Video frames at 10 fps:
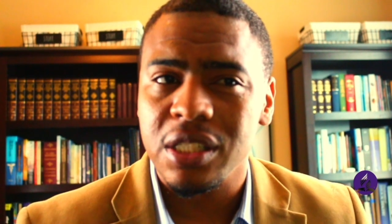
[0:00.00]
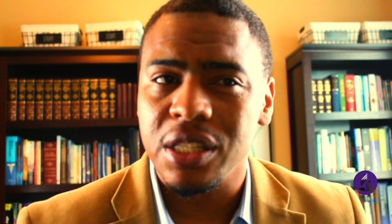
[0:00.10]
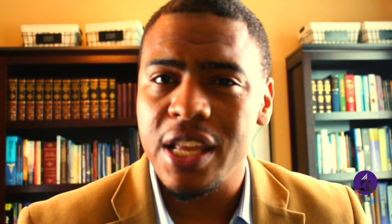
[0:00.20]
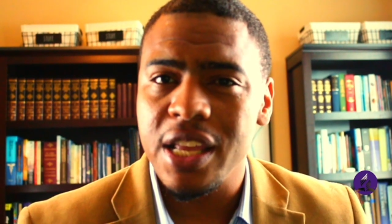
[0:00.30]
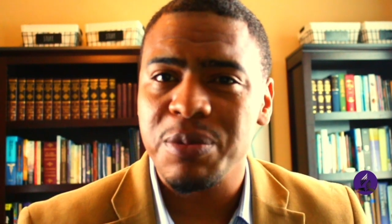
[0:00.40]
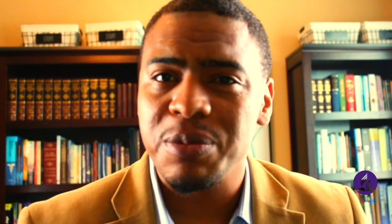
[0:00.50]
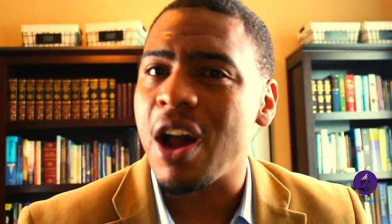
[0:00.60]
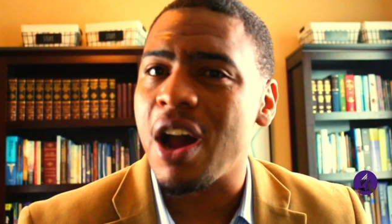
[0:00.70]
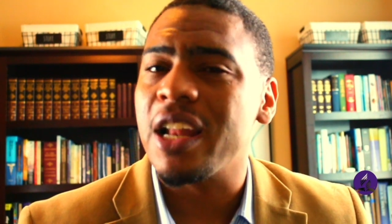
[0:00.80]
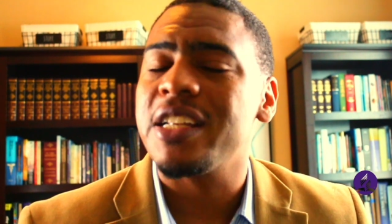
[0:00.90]
these
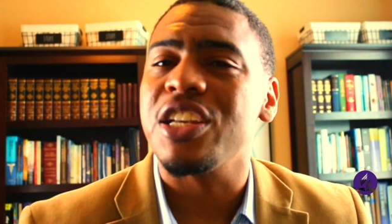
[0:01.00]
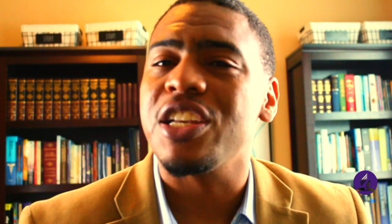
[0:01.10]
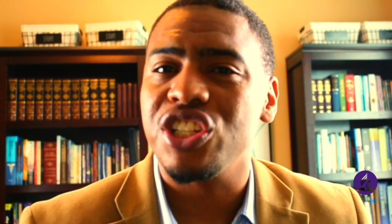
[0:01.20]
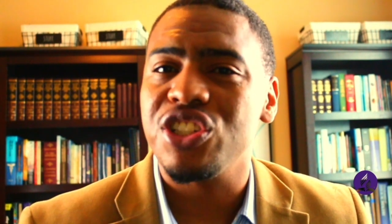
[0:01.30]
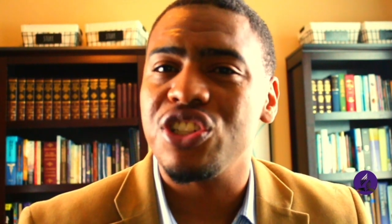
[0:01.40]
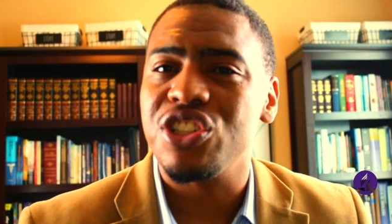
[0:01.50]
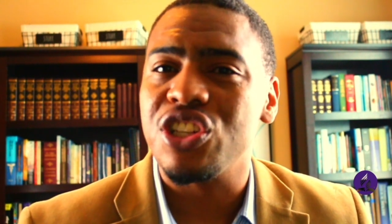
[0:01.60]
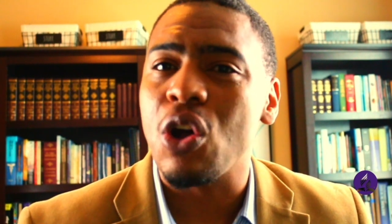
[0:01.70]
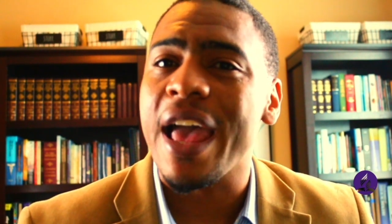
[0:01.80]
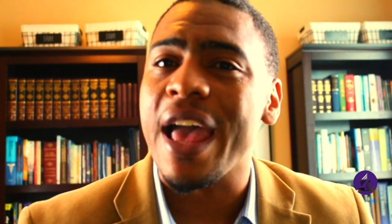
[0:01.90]
politicians
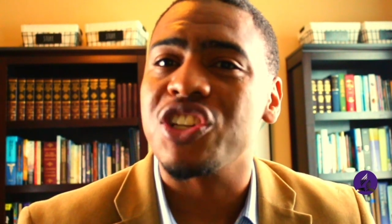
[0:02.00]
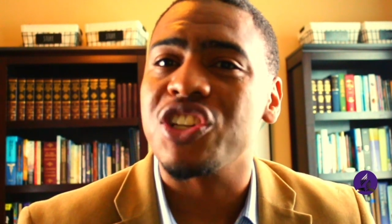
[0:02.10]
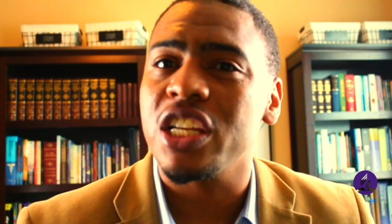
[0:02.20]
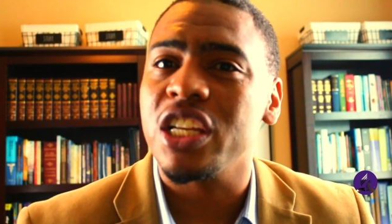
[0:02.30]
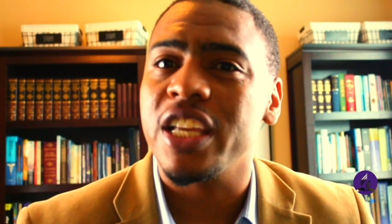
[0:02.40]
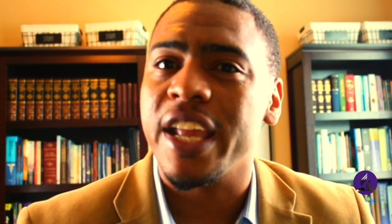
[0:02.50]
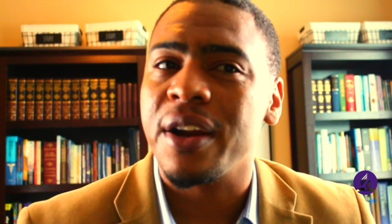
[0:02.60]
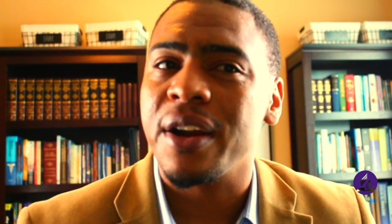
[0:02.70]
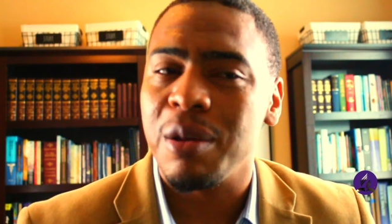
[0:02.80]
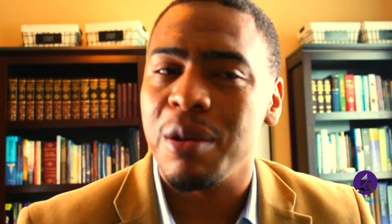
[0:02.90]
don't actually
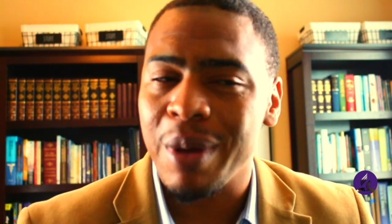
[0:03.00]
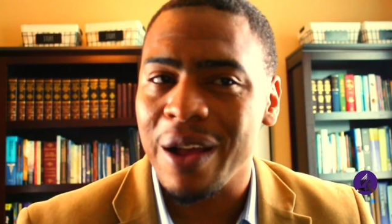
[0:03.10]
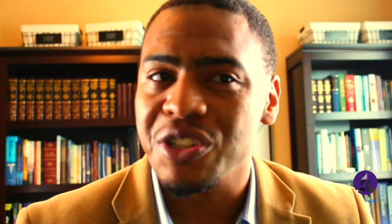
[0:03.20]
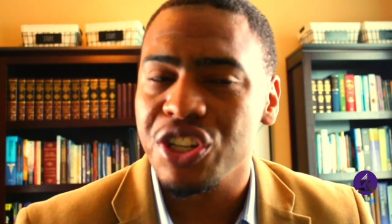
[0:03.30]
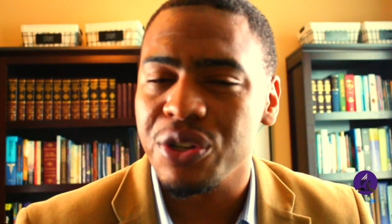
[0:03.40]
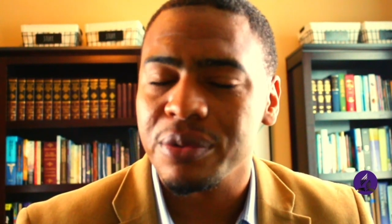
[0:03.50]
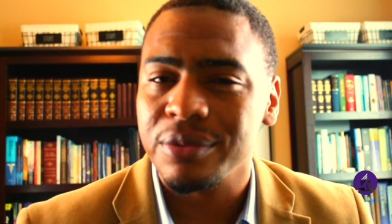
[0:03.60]
care about you.